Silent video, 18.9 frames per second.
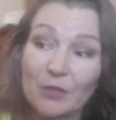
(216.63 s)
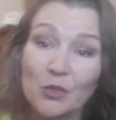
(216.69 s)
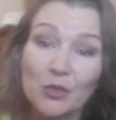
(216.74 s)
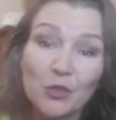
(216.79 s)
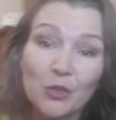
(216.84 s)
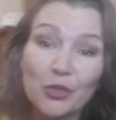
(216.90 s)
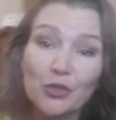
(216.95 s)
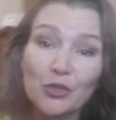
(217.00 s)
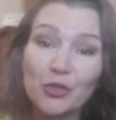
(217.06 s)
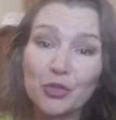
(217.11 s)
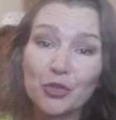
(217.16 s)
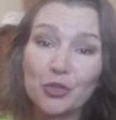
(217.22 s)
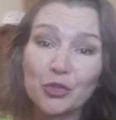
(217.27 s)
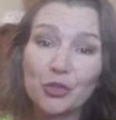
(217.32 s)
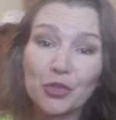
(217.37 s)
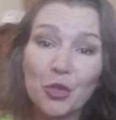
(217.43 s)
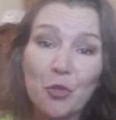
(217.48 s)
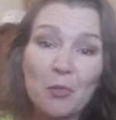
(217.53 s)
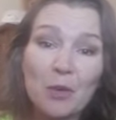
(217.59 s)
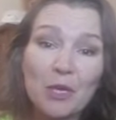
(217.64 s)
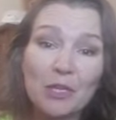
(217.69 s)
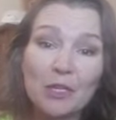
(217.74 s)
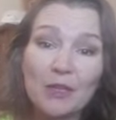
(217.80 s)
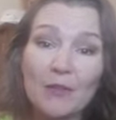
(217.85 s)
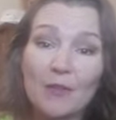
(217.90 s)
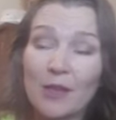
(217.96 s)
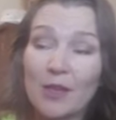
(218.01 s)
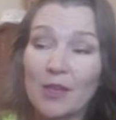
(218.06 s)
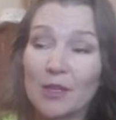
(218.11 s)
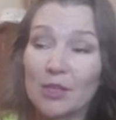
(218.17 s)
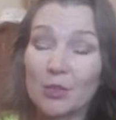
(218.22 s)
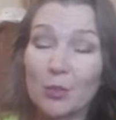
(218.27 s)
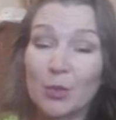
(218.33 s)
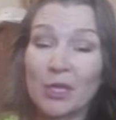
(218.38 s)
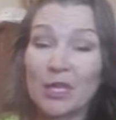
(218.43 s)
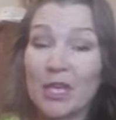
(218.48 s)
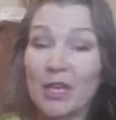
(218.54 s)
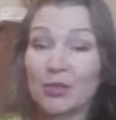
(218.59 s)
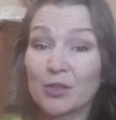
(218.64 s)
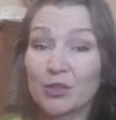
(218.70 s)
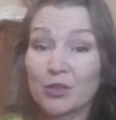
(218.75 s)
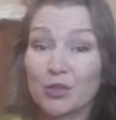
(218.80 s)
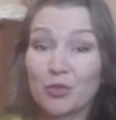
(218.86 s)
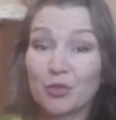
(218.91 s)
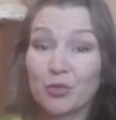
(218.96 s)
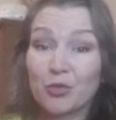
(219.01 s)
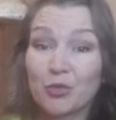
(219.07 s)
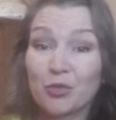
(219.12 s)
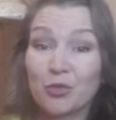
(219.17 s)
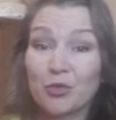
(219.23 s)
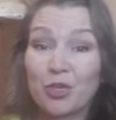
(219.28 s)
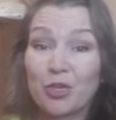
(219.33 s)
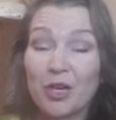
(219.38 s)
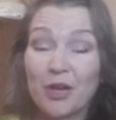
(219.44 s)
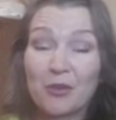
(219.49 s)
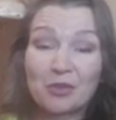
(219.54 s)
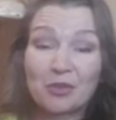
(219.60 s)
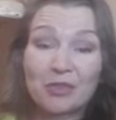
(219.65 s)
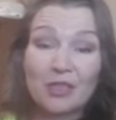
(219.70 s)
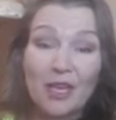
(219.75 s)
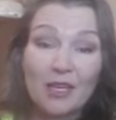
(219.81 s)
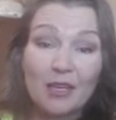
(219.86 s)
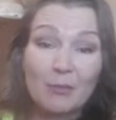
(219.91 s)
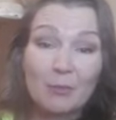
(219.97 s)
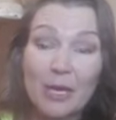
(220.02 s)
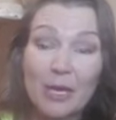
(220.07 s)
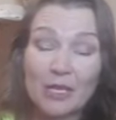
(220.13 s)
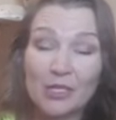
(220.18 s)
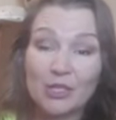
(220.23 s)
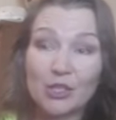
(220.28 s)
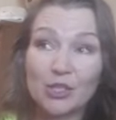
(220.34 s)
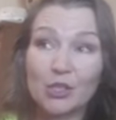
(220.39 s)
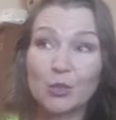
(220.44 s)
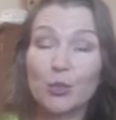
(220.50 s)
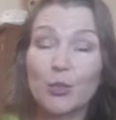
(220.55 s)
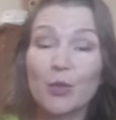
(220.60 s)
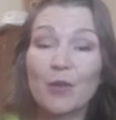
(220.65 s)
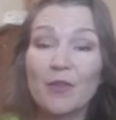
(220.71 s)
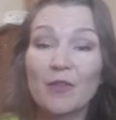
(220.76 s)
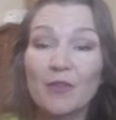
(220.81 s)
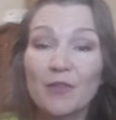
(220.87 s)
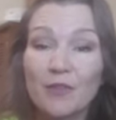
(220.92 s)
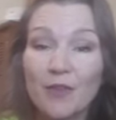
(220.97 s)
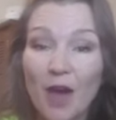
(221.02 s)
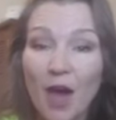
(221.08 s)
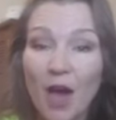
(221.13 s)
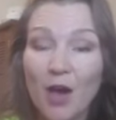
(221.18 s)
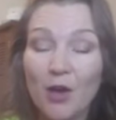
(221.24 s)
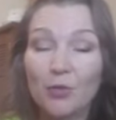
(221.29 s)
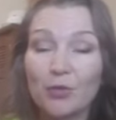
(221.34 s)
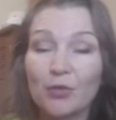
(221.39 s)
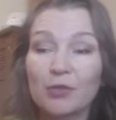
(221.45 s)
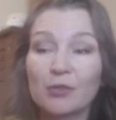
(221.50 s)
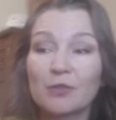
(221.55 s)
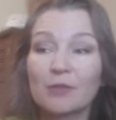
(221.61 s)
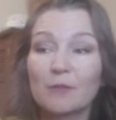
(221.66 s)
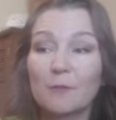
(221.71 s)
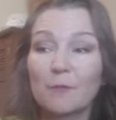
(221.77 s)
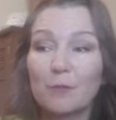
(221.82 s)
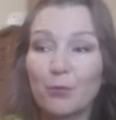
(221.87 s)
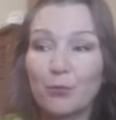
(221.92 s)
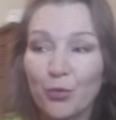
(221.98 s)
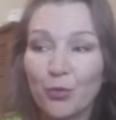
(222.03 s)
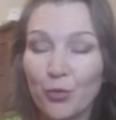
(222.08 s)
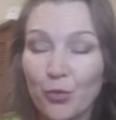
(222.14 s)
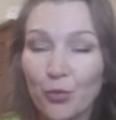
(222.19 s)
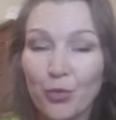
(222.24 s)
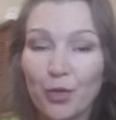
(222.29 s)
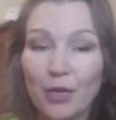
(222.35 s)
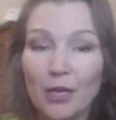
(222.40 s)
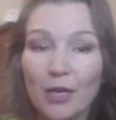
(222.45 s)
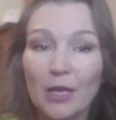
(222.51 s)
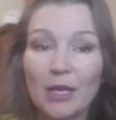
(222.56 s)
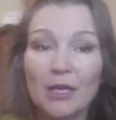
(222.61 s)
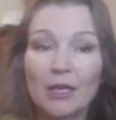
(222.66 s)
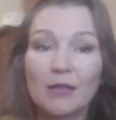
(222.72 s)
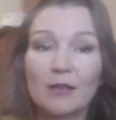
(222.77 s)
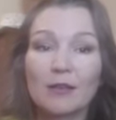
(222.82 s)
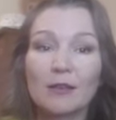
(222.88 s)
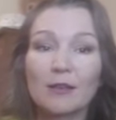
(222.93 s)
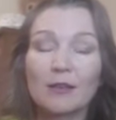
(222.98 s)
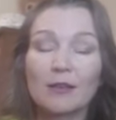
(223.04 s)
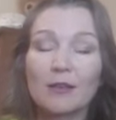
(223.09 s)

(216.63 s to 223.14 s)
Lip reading: so there's just so many things we can do on daily basis without putting